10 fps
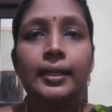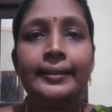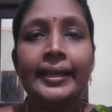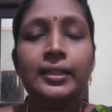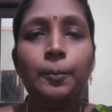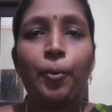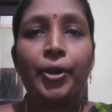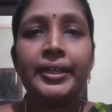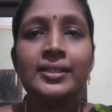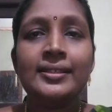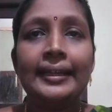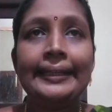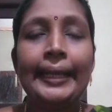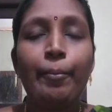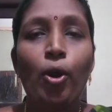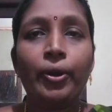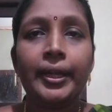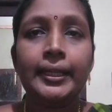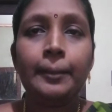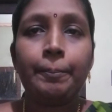10th point is
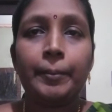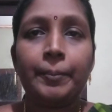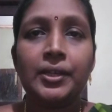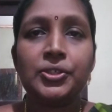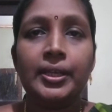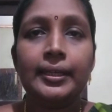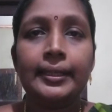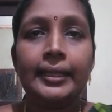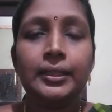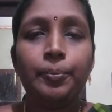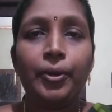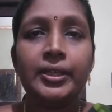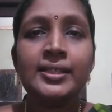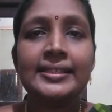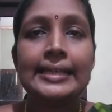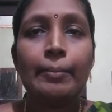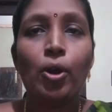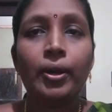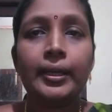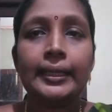democratic preparation. 10th point is
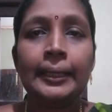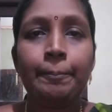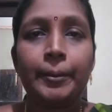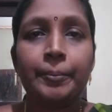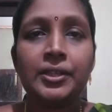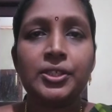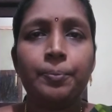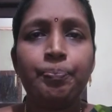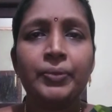democratic preparation.